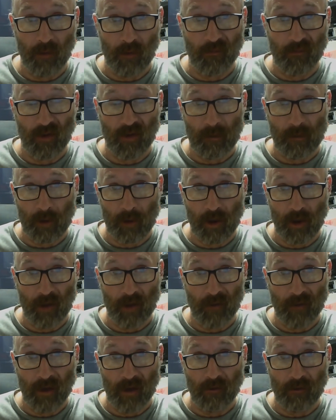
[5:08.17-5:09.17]
a good friend of mine
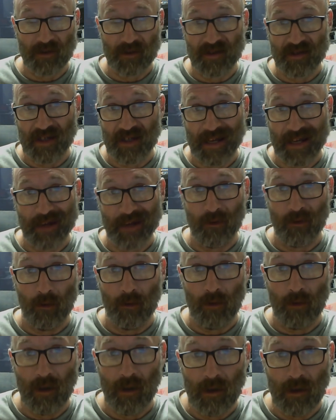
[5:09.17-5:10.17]
over there in
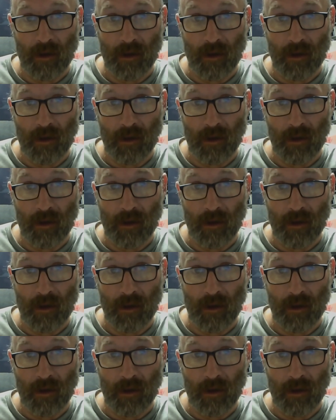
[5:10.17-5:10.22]
Seattle